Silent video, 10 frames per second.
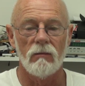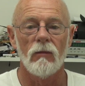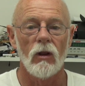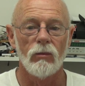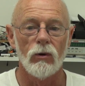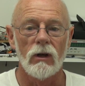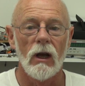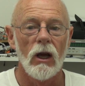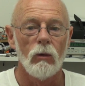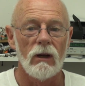board.
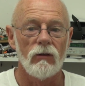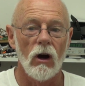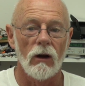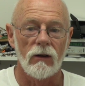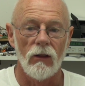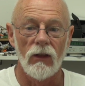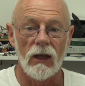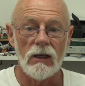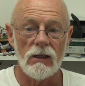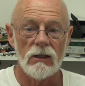We've got
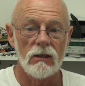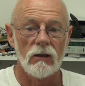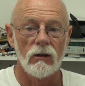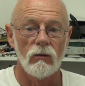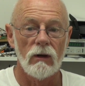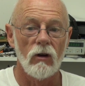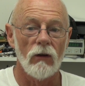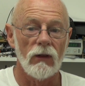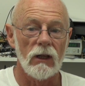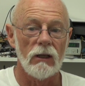these. We've
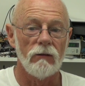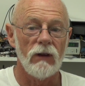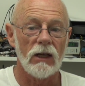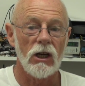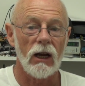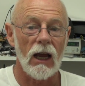got the FatShark